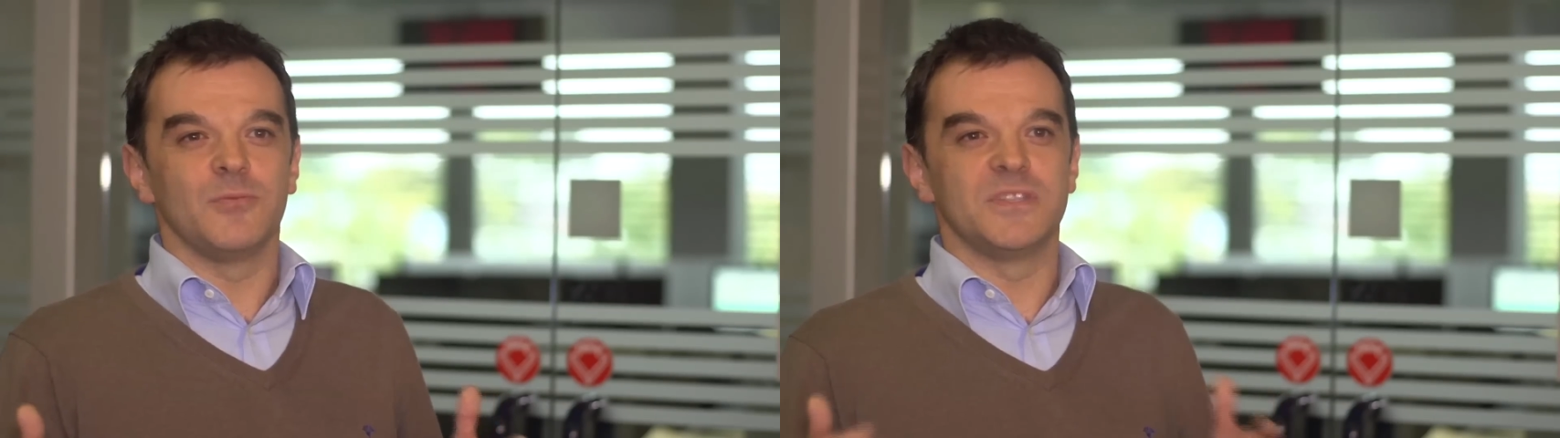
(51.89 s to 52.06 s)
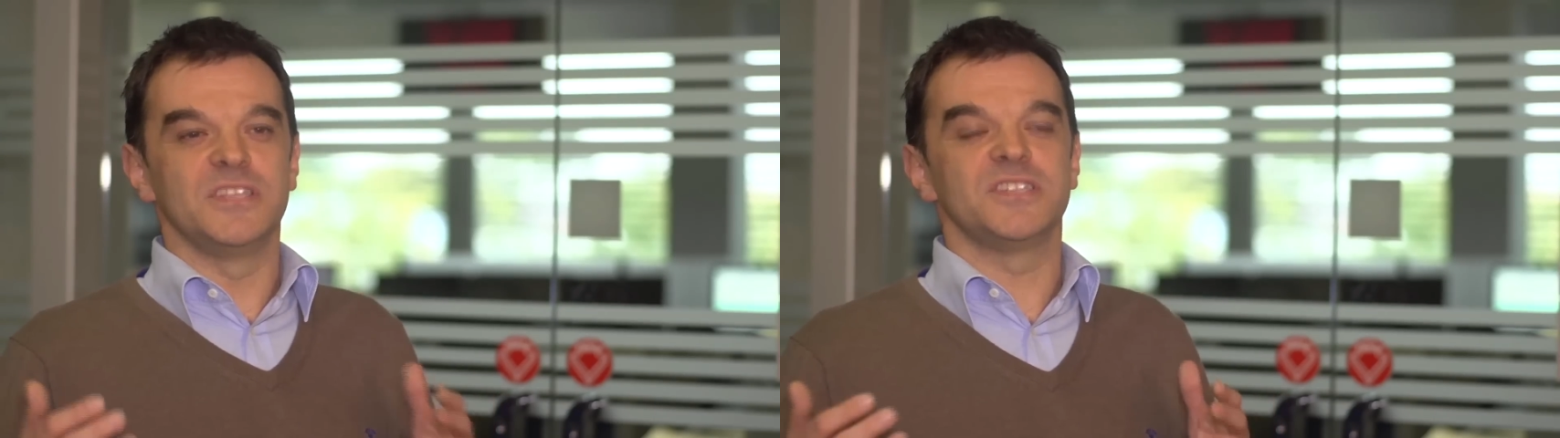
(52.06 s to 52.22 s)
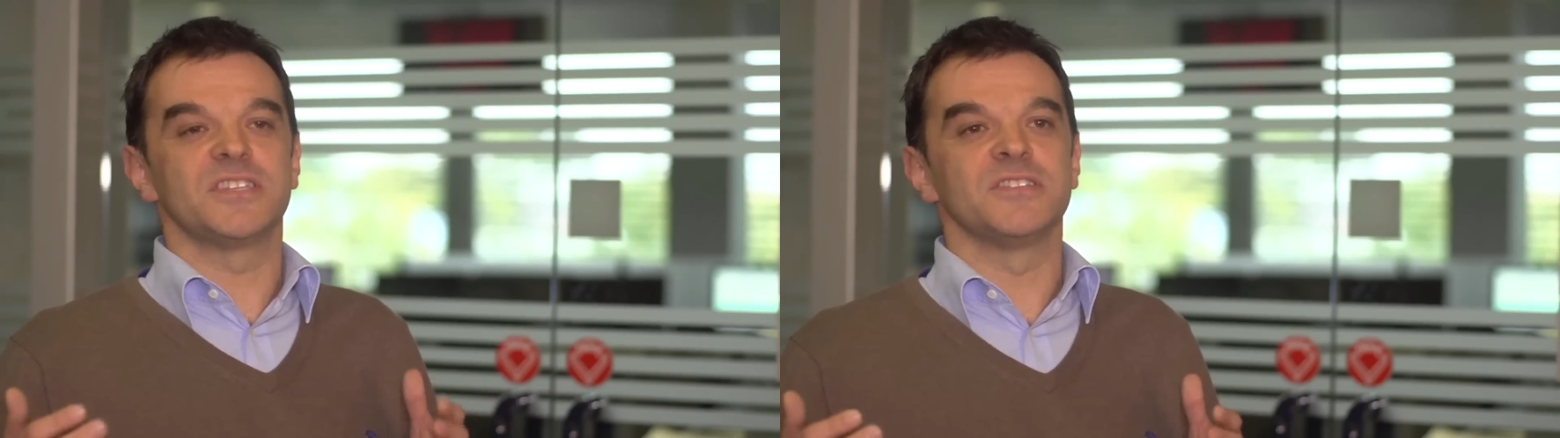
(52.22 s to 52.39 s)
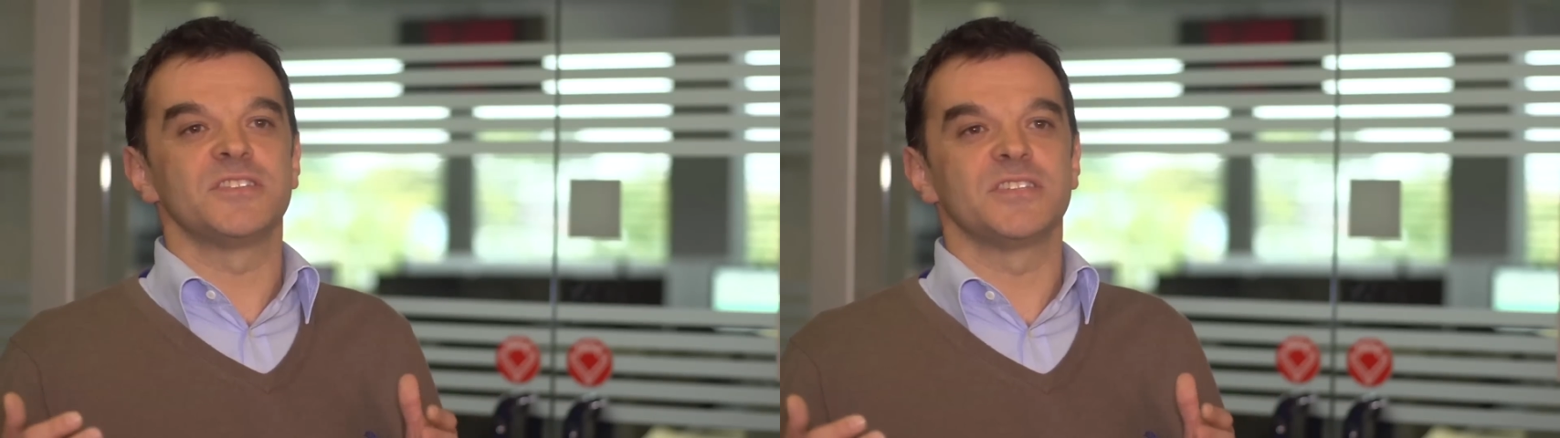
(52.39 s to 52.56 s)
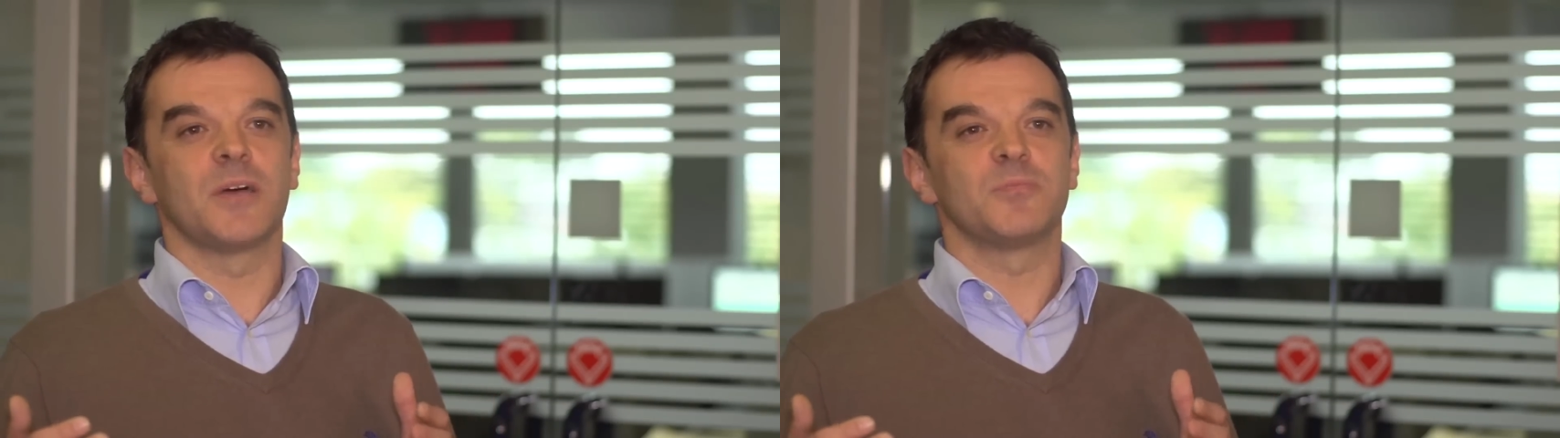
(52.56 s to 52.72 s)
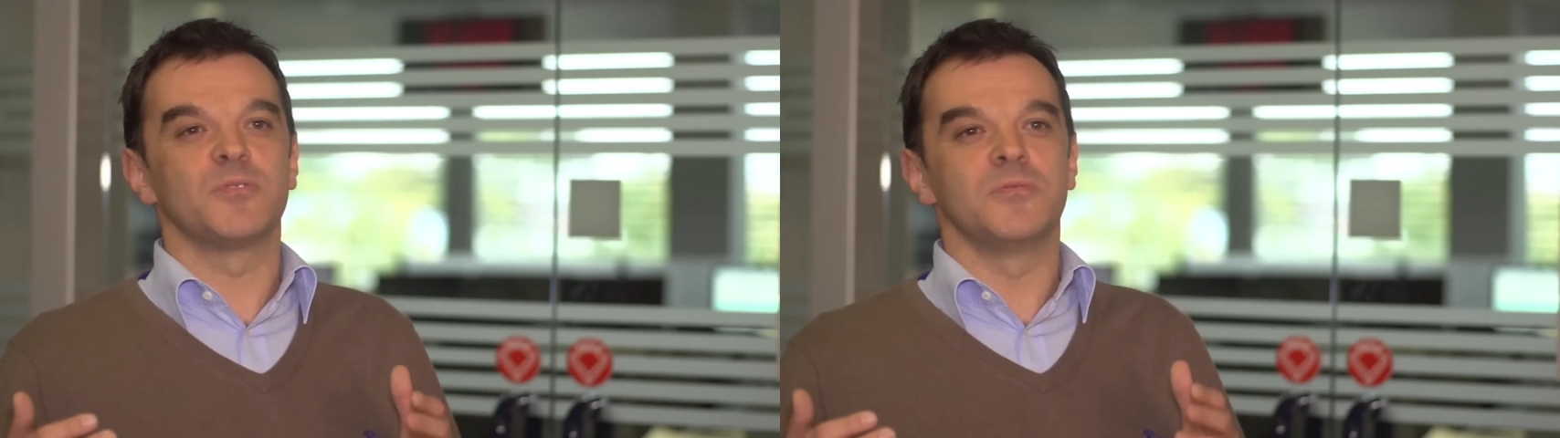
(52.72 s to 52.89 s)
with distances
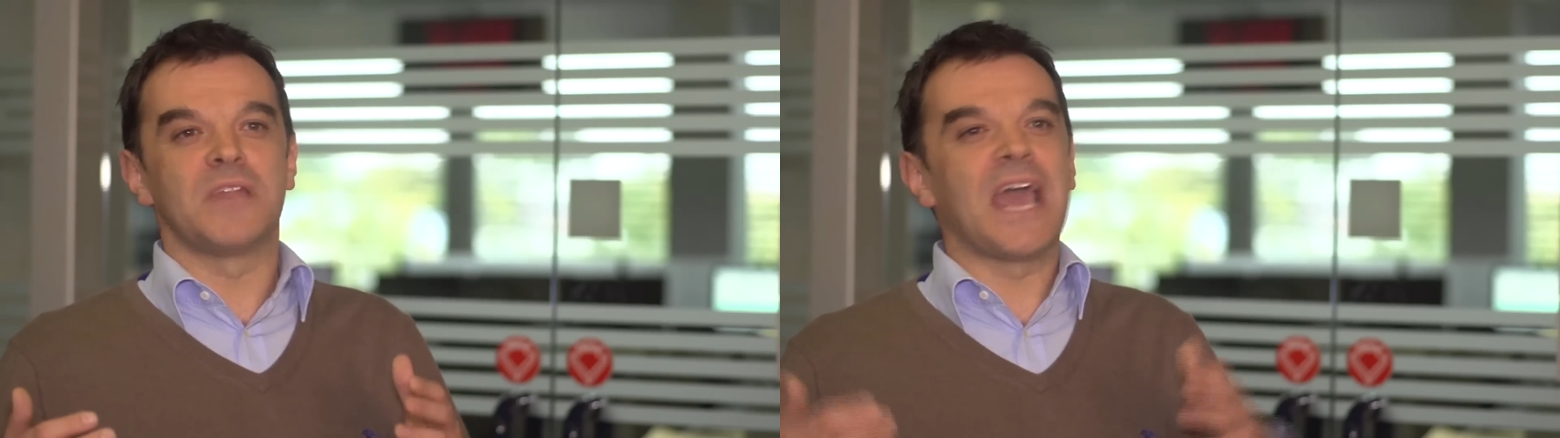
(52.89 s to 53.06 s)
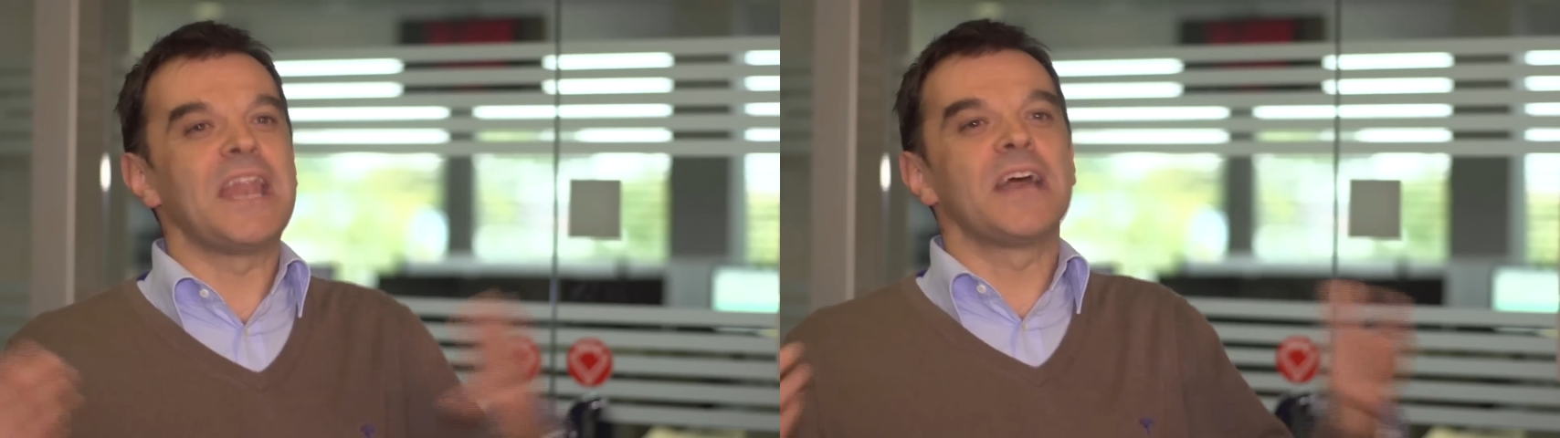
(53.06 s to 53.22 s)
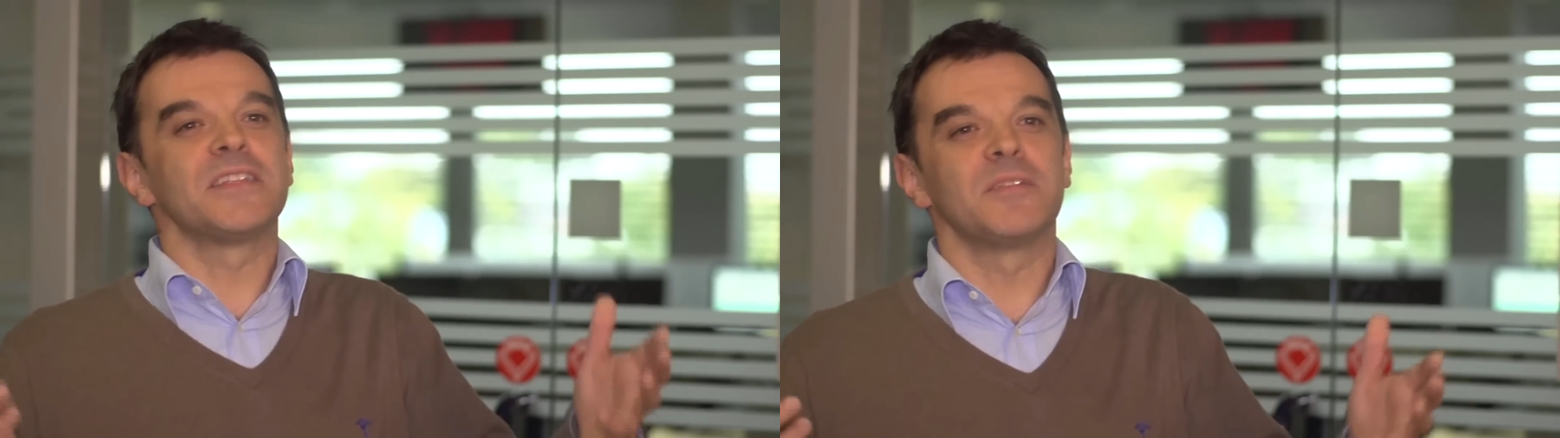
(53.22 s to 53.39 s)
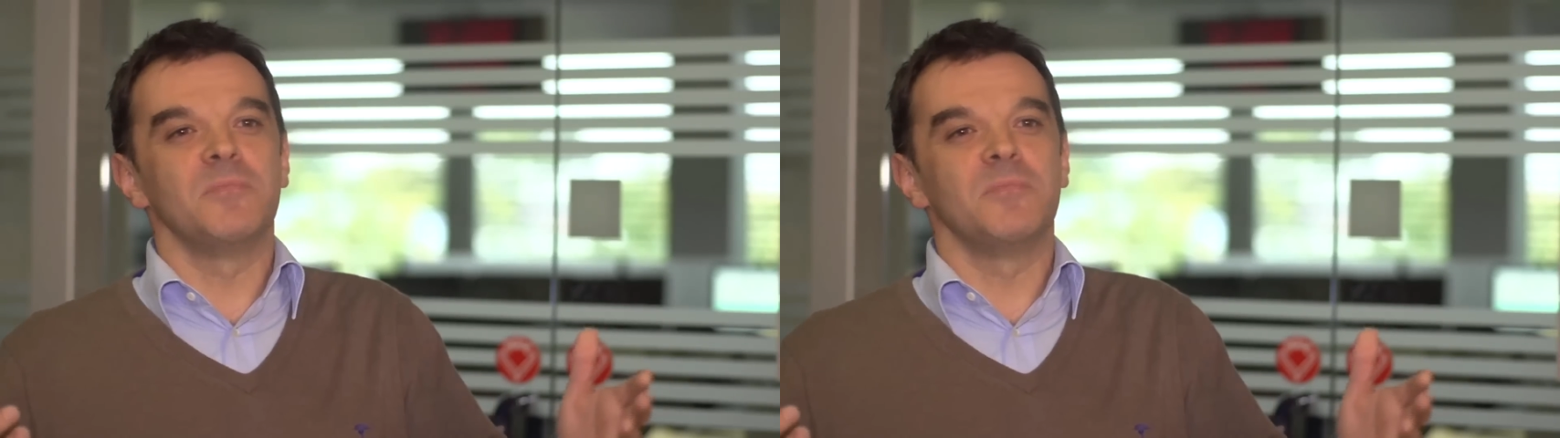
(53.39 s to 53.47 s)
up to 900